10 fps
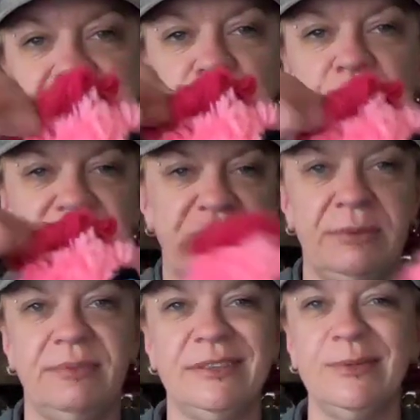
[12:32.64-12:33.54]
all bunched
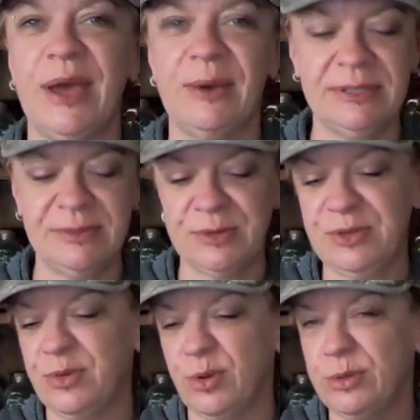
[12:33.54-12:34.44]
up. That's what happens when you
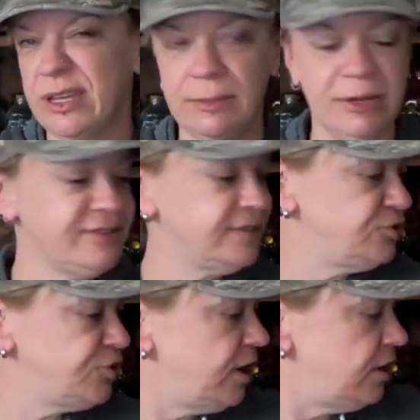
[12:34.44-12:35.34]
throw teddy bears in the
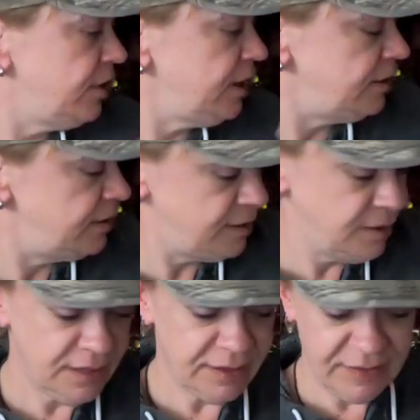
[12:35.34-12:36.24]
dryer, right?
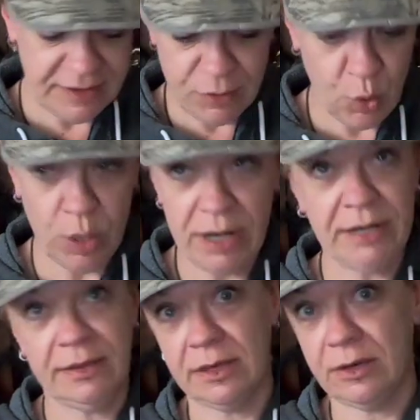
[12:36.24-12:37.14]
If they've, or
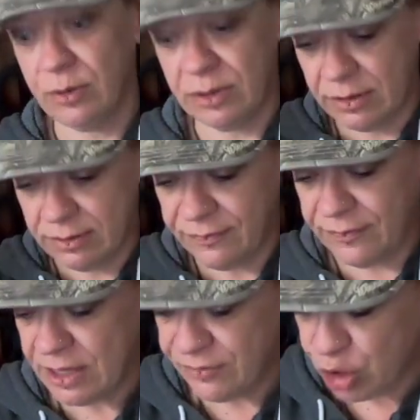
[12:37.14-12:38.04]
anything with
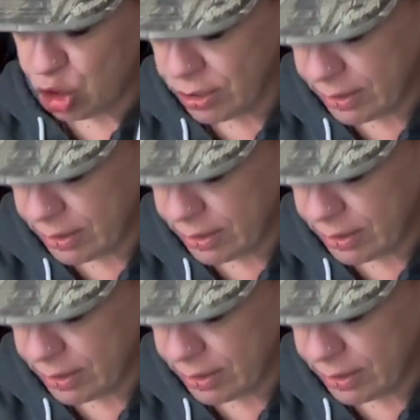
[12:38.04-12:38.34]
fake fur on